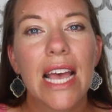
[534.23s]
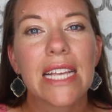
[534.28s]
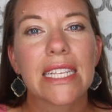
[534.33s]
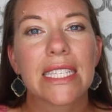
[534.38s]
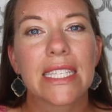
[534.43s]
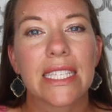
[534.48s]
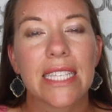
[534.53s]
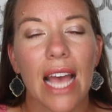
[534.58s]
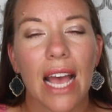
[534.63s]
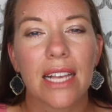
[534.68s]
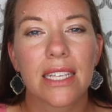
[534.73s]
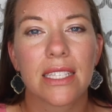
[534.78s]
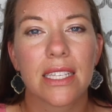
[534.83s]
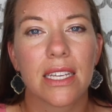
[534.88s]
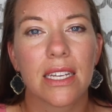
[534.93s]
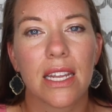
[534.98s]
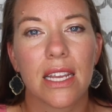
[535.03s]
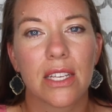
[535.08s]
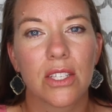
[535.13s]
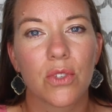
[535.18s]

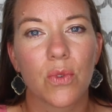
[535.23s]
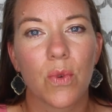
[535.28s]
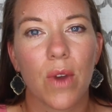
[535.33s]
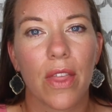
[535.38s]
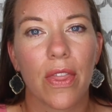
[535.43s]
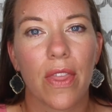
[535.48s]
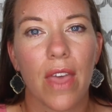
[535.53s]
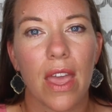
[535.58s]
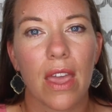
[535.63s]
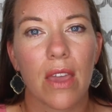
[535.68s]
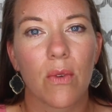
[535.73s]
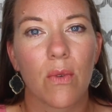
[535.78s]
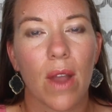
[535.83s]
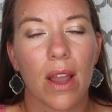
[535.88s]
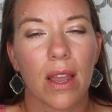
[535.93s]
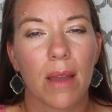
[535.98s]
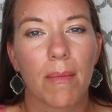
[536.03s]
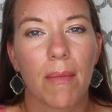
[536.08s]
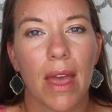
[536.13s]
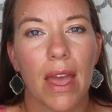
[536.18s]
Saxon is what they
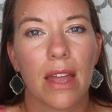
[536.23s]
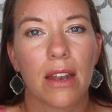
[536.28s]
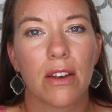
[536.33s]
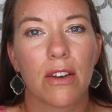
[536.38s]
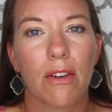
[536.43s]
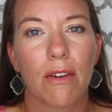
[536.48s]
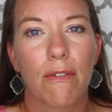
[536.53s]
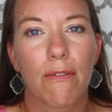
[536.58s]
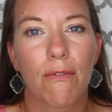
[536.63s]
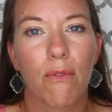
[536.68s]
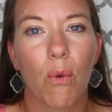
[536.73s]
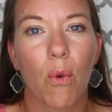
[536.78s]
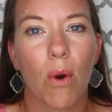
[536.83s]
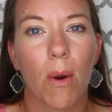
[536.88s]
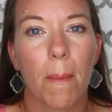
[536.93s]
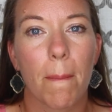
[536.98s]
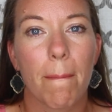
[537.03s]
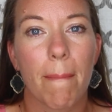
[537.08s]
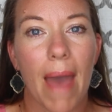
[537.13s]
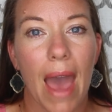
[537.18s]
recommend
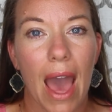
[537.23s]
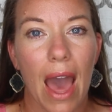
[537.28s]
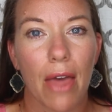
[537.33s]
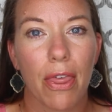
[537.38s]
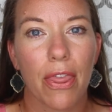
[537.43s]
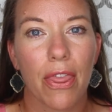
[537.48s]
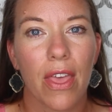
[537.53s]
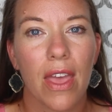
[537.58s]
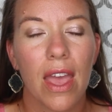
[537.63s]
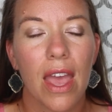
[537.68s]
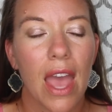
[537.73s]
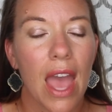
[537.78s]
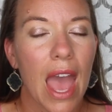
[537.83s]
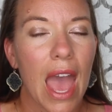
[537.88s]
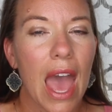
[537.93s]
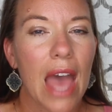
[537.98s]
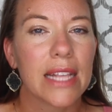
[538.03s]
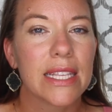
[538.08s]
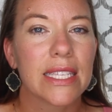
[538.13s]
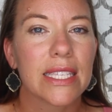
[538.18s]
for math.
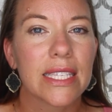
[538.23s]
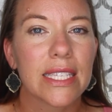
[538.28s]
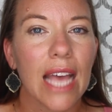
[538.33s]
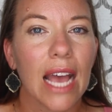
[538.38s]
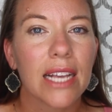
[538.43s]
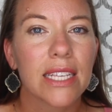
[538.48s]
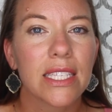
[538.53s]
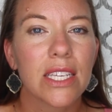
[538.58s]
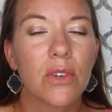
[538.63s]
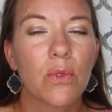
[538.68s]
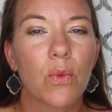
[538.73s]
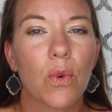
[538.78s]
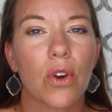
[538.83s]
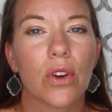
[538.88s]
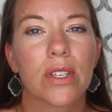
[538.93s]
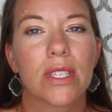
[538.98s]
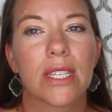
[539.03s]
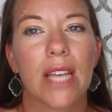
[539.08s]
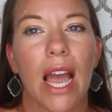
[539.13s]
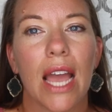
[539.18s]
And Saxon
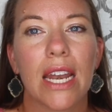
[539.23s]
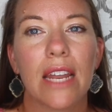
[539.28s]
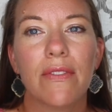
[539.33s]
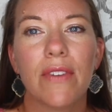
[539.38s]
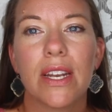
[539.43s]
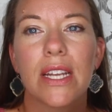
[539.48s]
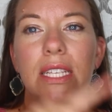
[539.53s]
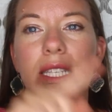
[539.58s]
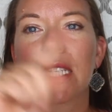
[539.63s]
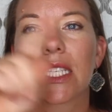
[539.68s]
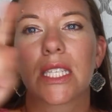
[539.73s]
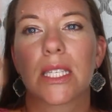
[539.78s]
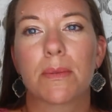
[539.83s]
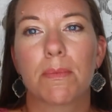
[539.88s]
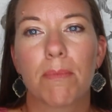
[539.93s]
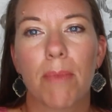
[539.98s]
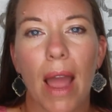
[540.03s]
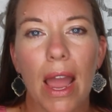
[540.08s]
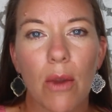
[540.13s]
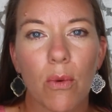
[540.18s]
works kind of in a
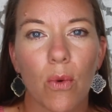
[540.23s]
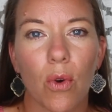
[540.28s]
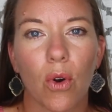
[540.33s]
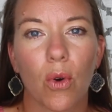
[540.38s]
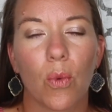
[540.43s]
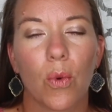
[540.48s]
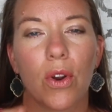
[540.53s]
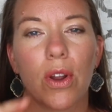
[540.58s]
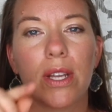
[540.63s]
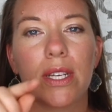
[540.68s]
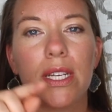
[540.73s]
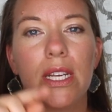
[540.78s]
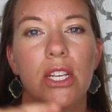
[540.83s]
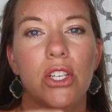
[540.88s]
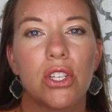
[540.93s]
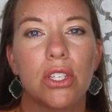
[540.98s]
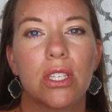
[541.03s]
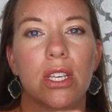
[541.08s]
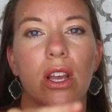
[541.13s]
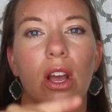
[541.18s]
spiral where it
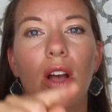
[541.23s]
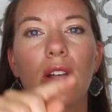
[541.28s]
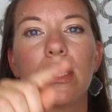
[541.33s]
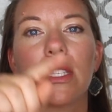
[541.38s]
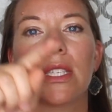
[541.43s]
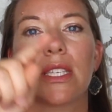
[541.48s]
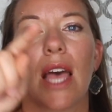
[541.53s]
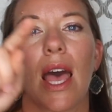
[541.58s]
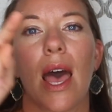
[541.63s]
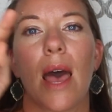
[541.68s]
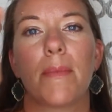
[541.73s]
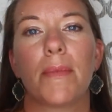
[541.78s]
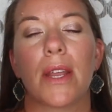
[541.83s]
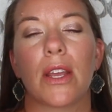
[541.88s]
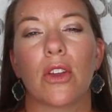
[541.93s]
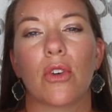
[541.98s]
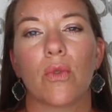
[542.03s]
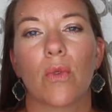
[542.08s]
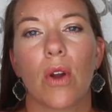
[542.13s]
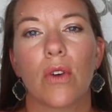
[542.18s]
teaches a concept
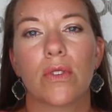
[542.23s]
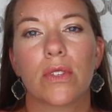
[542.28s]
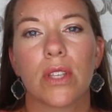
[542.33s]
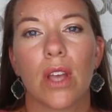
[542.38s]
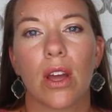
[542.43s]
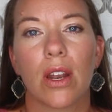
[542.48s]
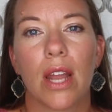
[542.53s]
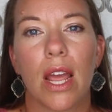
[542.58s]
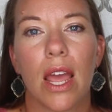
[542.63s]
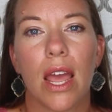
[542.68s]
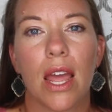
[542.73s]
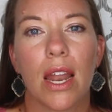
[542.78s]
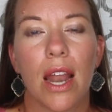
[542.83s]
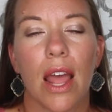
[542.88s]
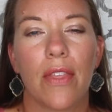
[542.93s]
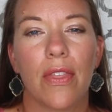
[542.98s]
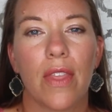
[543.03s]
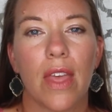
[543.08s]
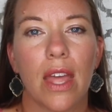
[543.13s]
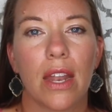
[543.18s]
and grows on it
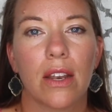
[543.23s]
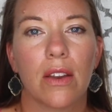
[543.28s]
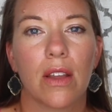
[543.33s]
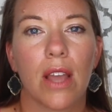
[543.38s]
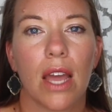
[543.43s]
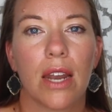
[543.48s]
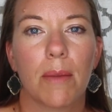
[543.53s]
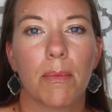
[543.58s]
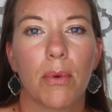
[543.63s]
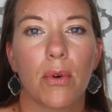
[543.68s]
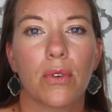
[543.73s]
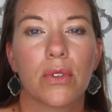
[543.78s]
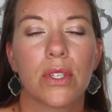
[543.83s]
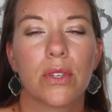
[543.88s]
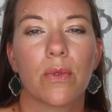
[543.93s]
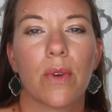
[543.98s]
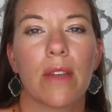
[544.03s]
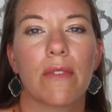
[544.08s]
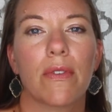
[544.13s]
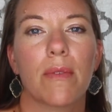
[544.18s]
and then kind of pulls
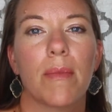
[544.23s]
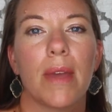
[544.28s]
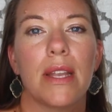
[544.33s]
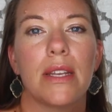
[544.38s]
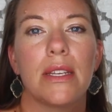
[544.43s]
away from it